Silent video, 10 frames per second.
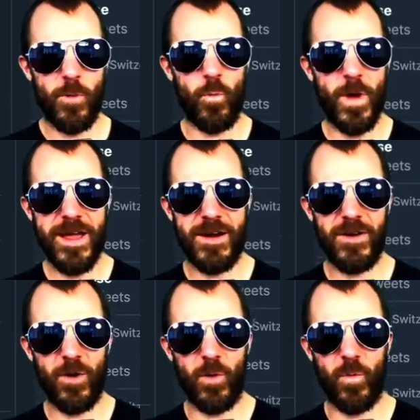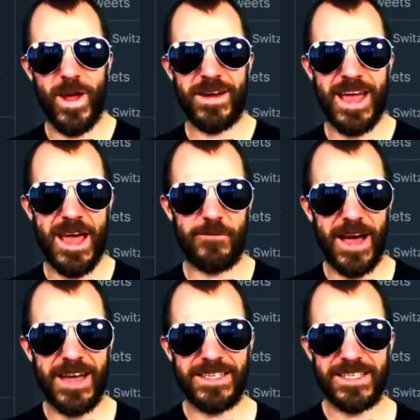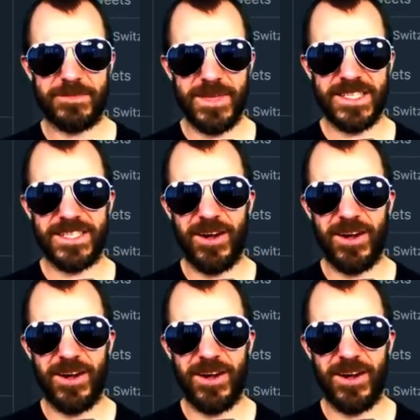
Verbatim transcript: Where or when have I dismissed the